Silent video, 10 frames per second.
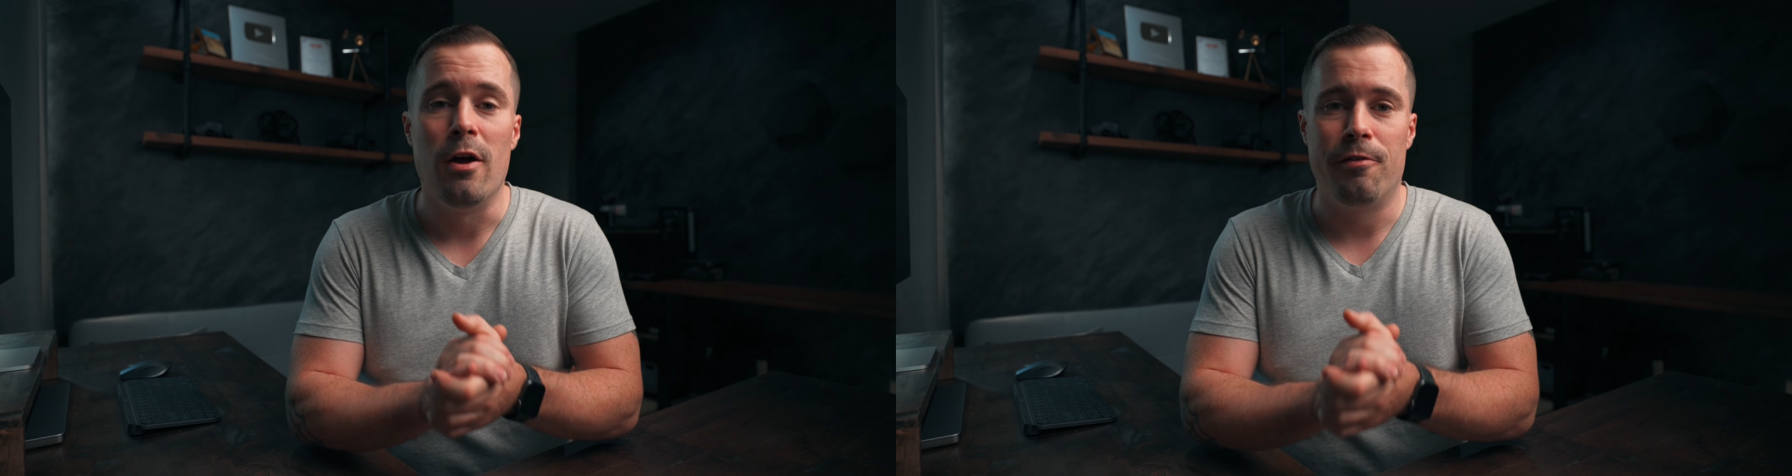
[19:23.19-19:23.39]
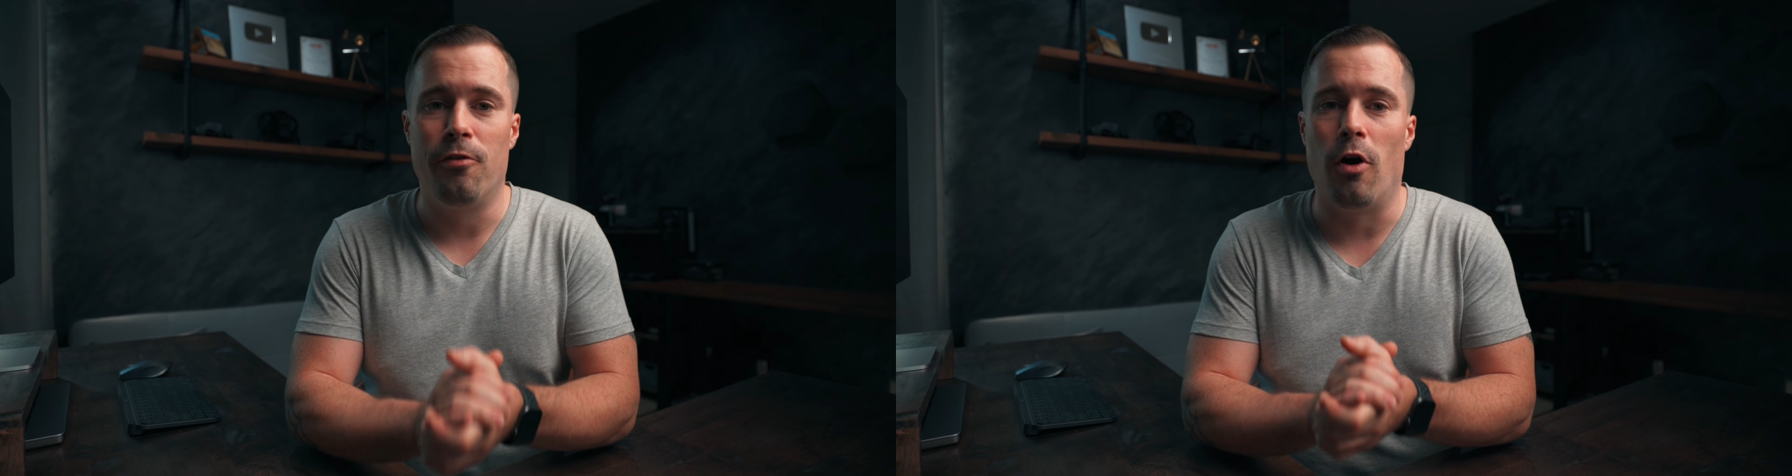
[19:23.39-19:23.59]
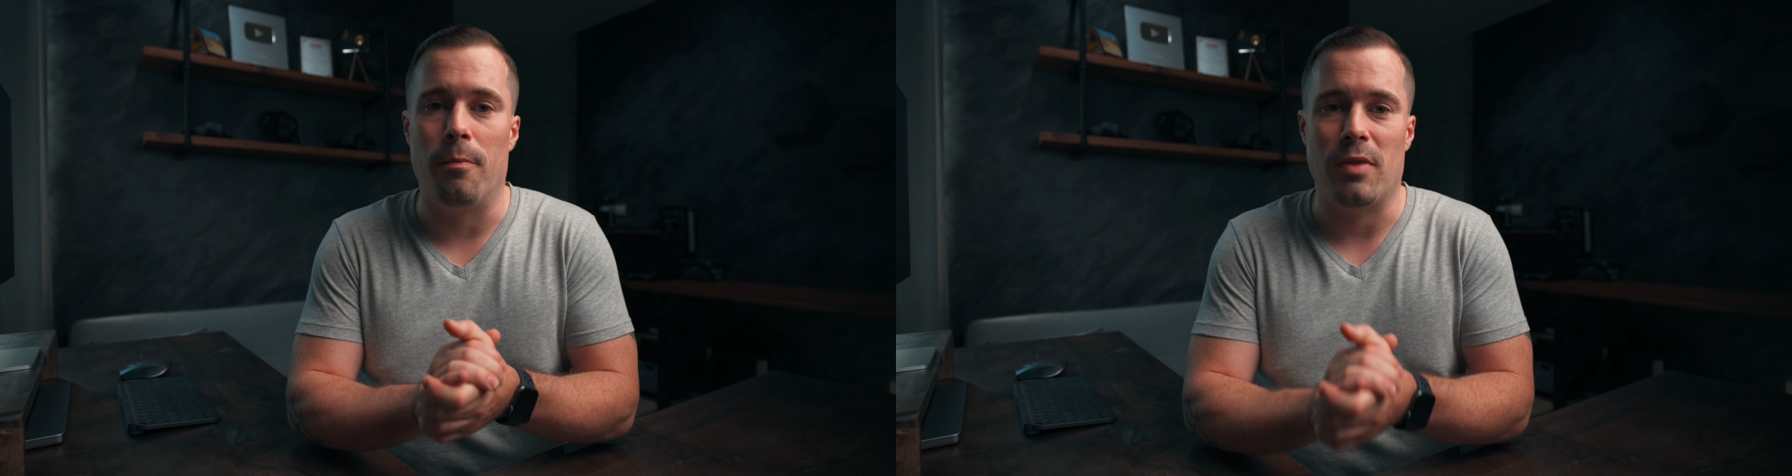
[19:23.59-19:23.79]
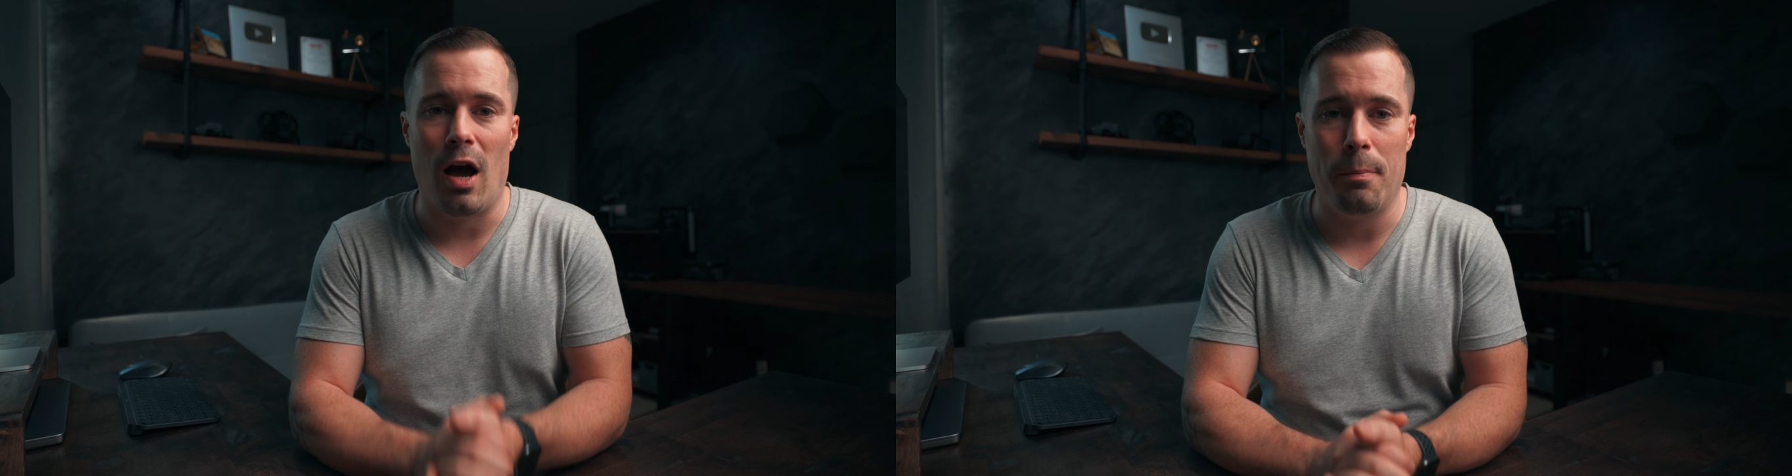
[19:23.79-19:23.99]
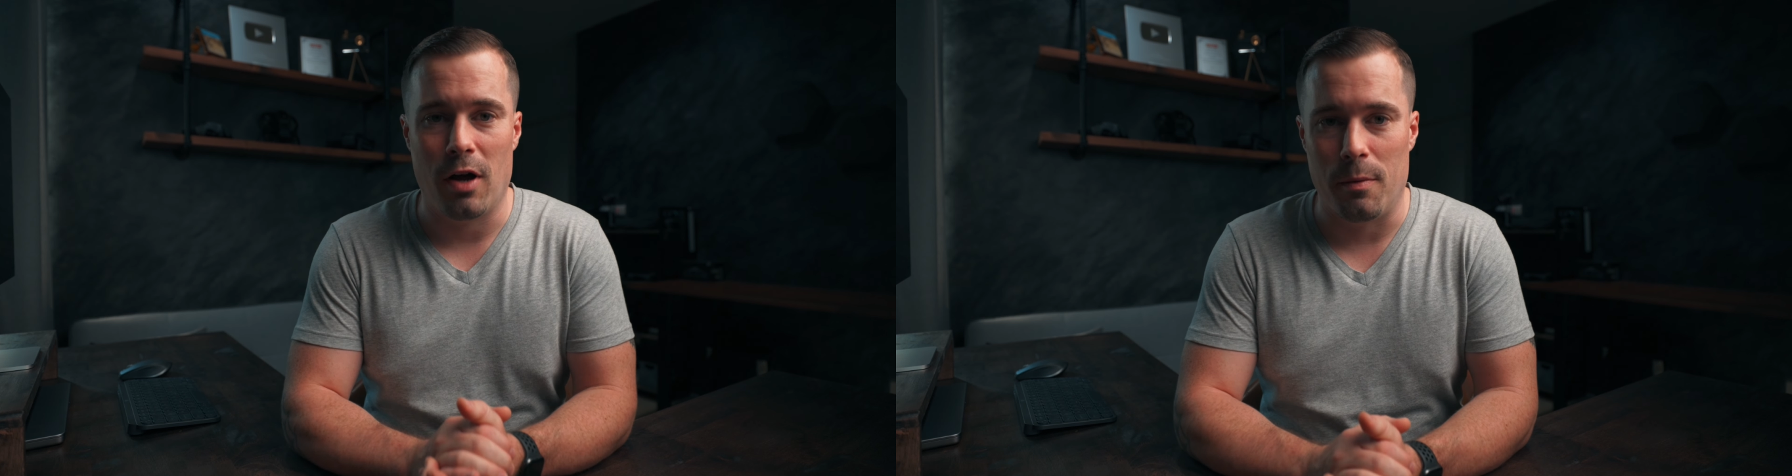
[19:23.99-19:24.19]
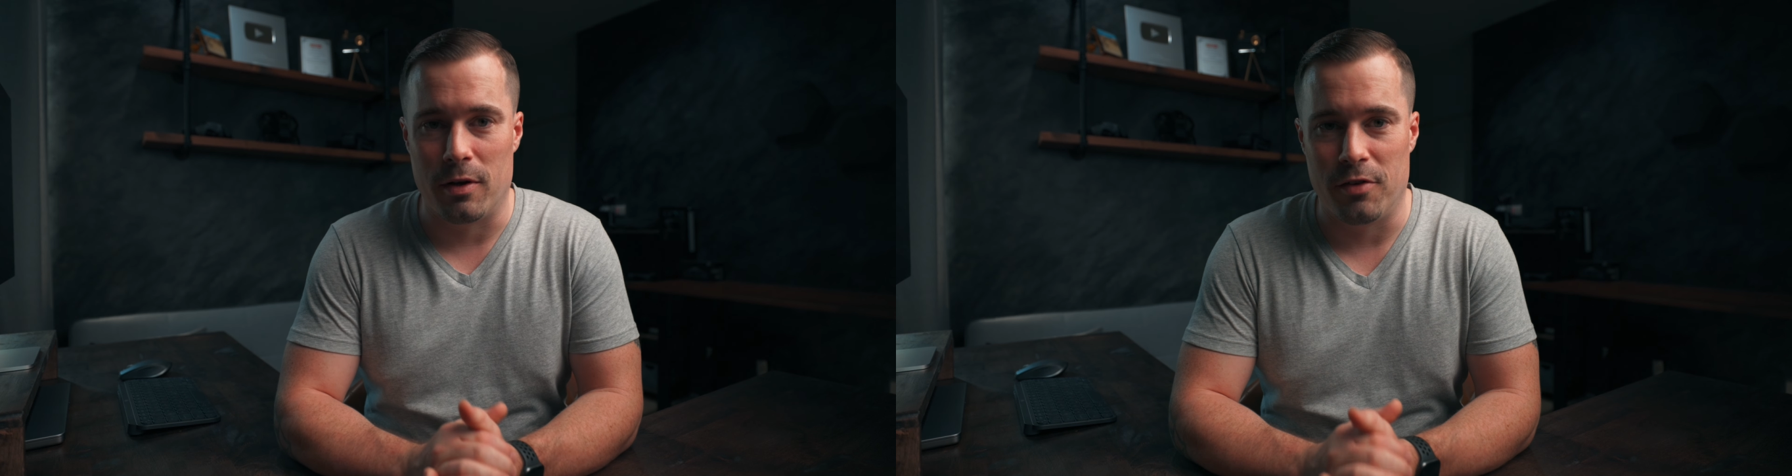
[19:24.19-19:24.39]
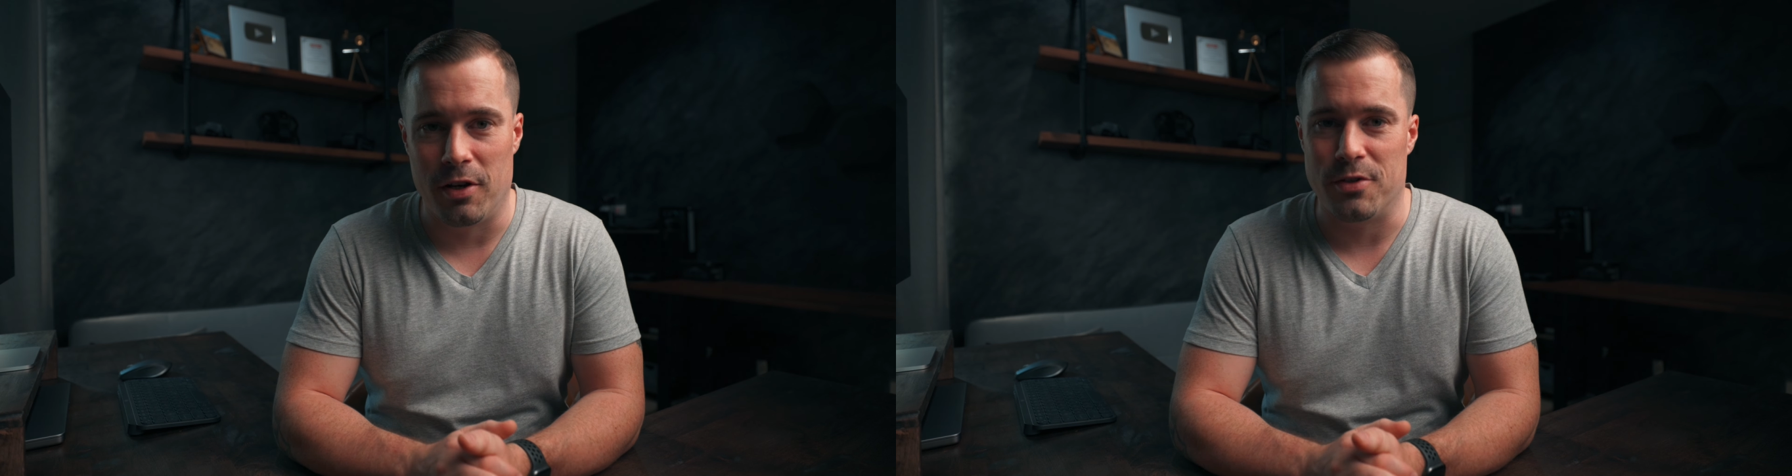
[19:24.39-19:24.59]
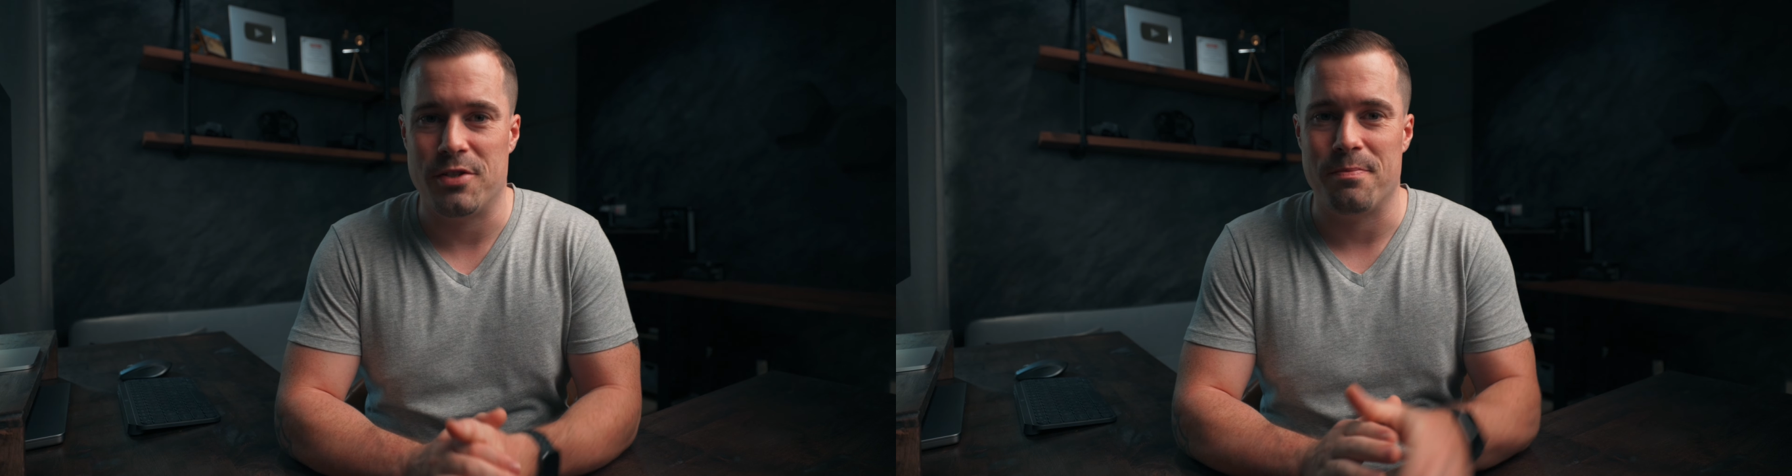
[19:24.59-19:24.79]
for upcoming
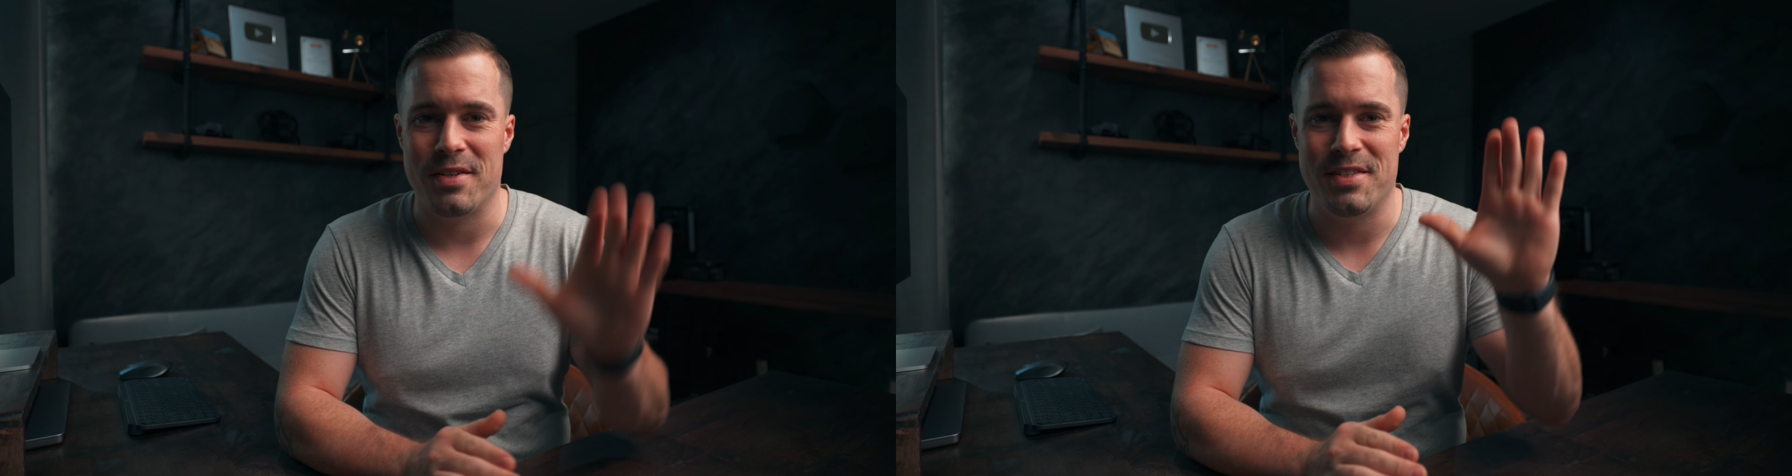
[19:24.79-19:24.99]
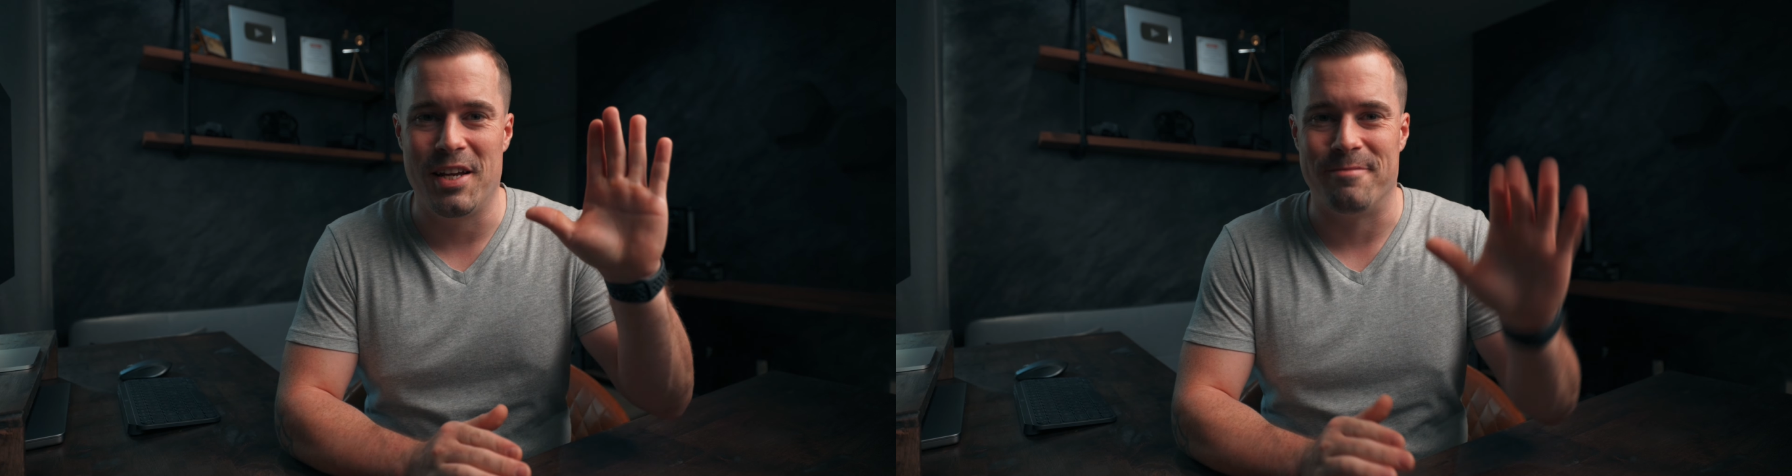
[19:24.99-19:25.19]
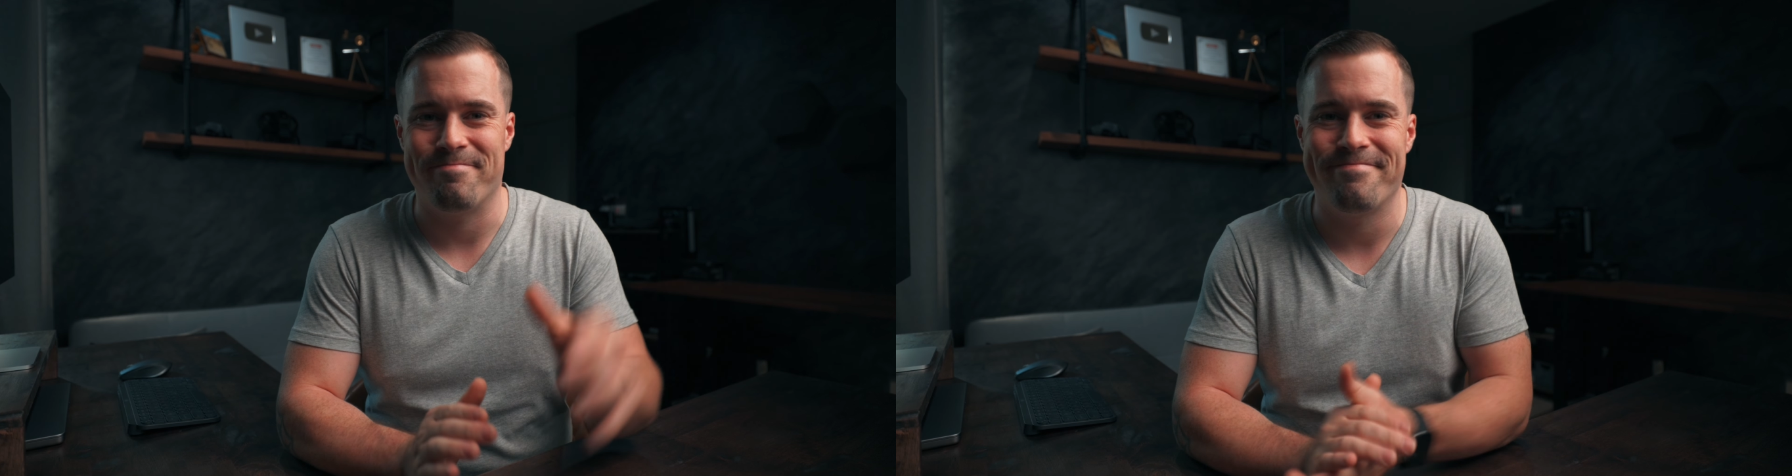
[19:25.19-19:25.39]
videos. See ya!